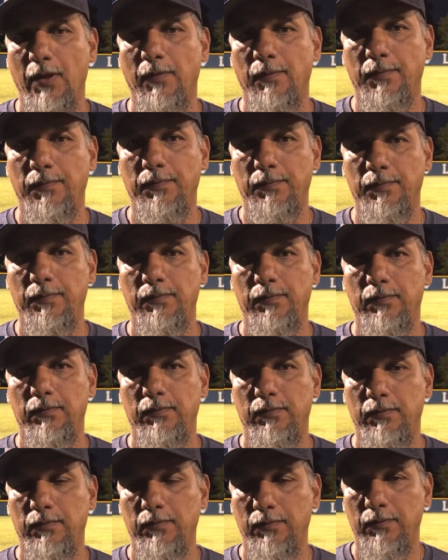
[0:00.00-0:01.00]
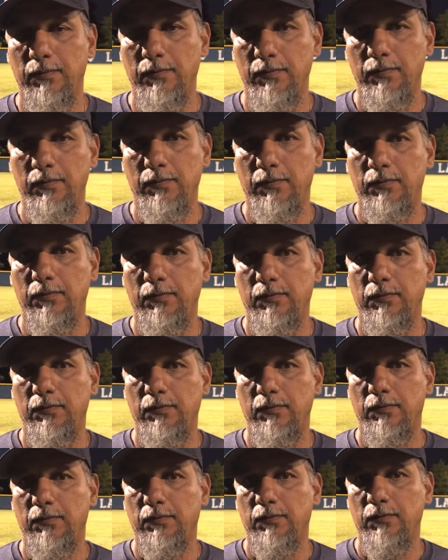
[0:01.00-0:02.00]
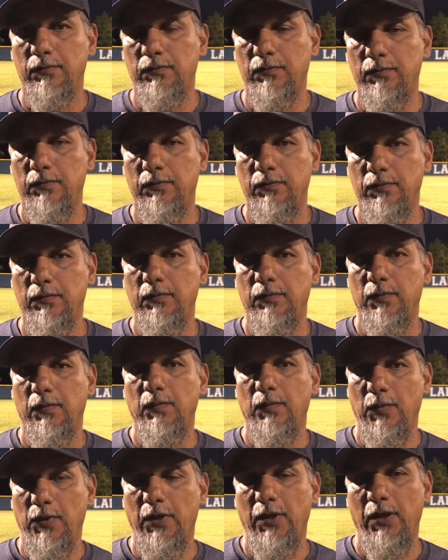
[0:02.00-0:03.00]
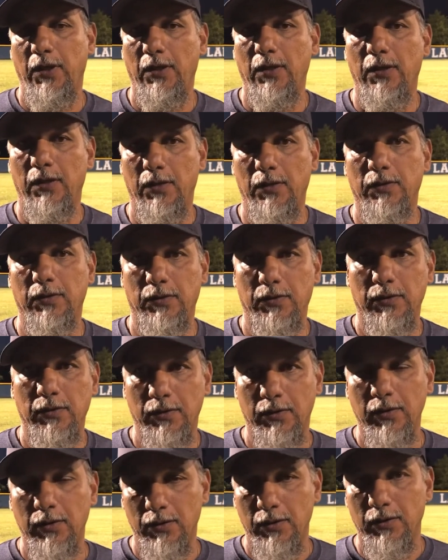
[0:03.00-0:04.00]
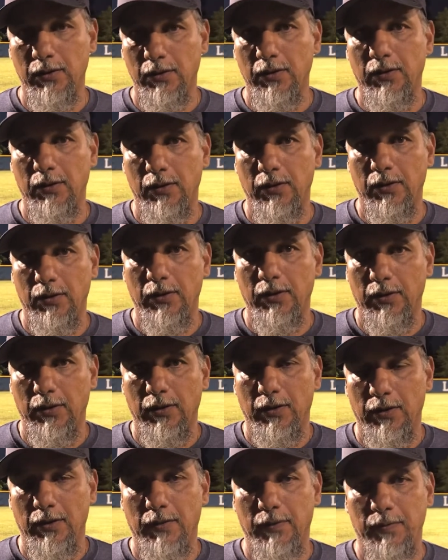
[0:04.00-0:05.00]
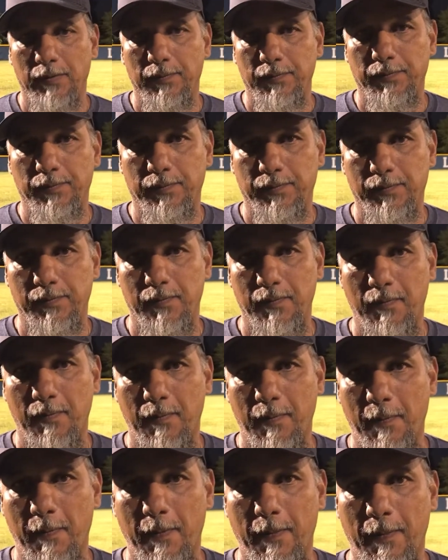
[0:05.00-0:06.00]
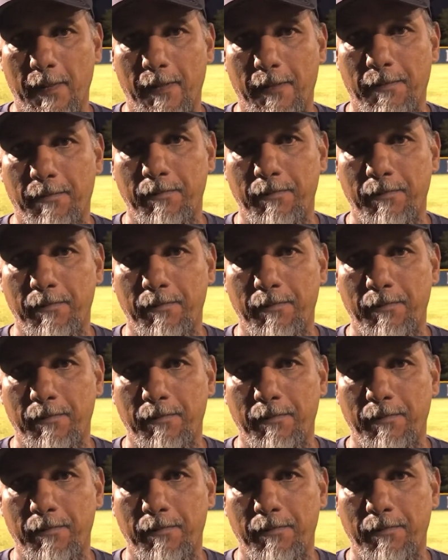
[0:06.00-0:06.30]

you know, and then Kendall Smith makes hugely yeah. athletic play there and grabs it out of the sky.